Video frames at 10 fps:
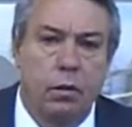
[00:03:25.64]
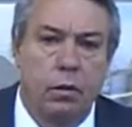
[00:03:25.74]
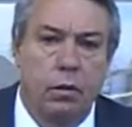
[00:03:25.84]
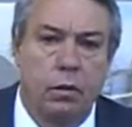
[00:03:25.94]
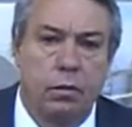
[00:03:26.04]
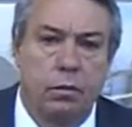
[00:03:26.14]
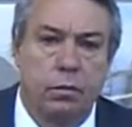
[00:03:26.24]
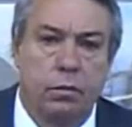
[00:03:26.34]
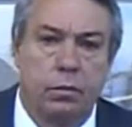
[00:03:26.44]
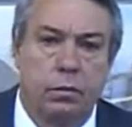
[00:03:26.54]

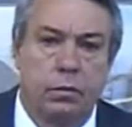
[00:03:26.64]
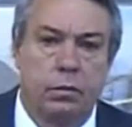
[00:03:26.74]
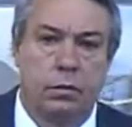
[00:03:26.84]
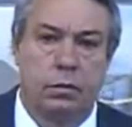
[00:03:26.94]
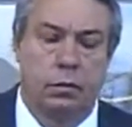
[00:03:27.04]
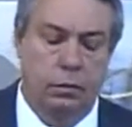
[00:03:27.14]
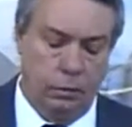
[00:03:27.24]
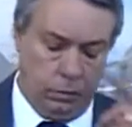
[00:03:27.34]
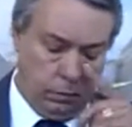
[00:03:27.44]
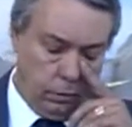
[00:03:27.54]
Nobody speaks.